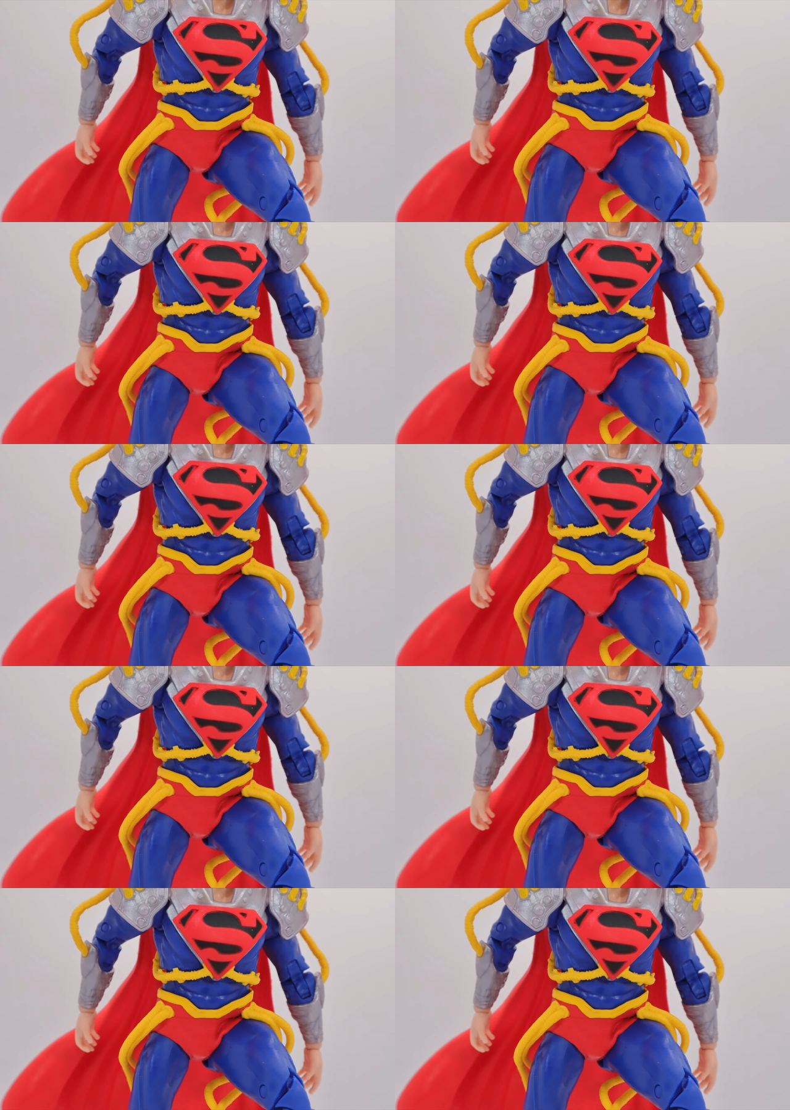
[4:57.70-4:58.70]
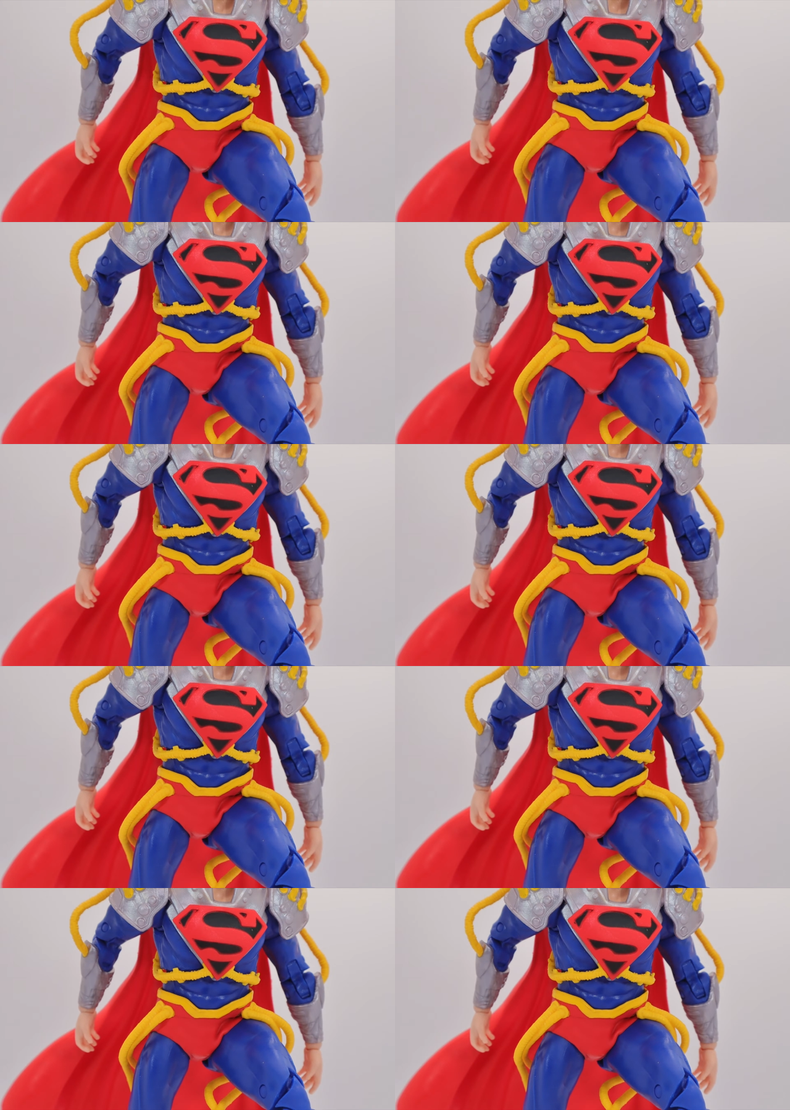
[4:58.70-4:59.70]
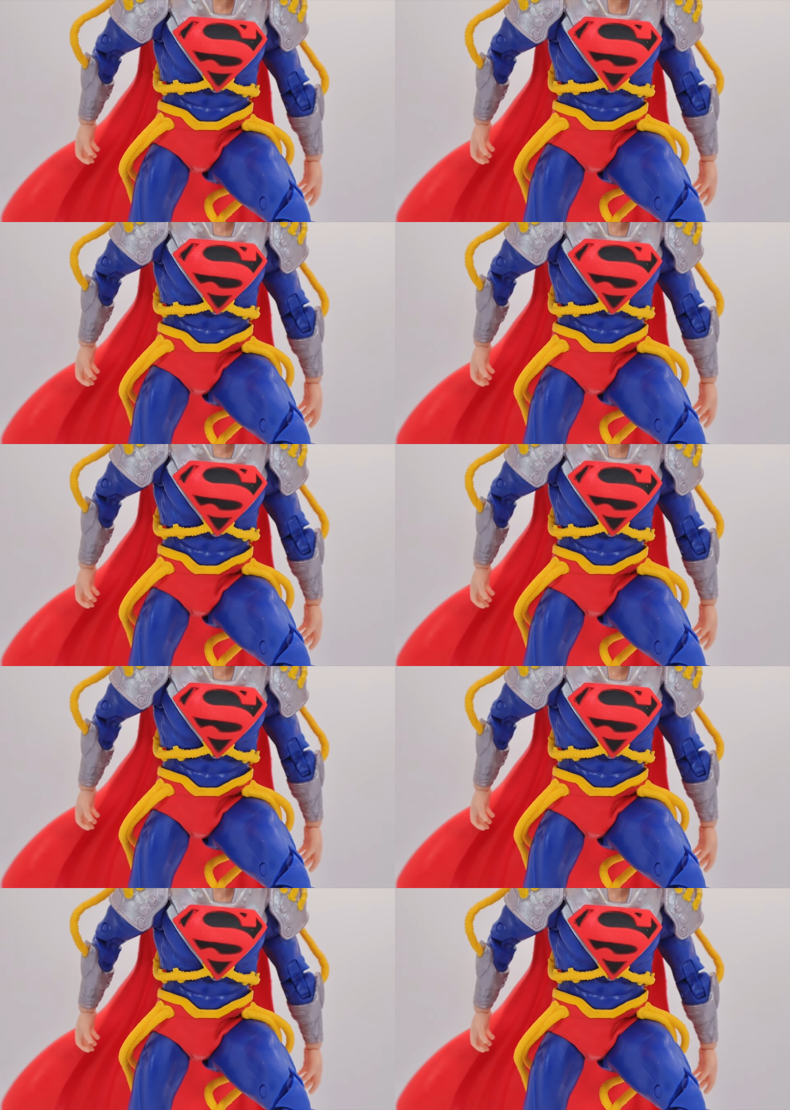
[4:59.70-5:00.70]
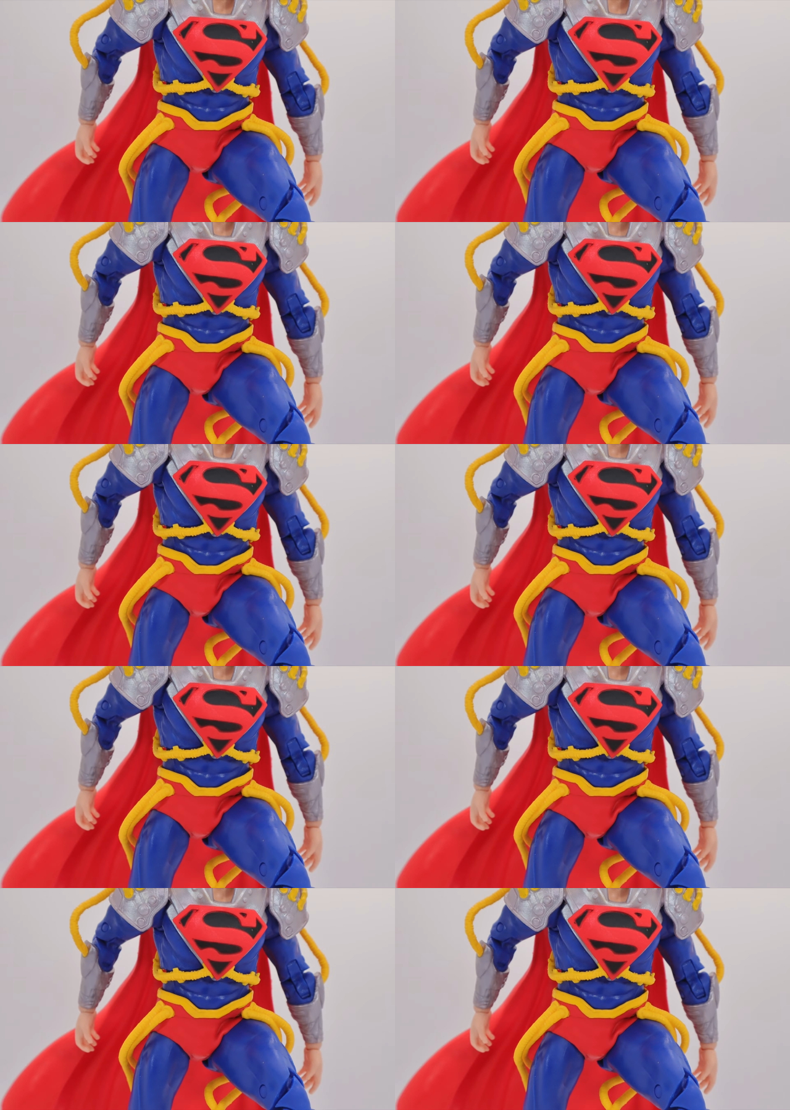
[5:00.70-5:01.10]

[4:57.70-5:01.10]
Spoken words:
(no speaker visible)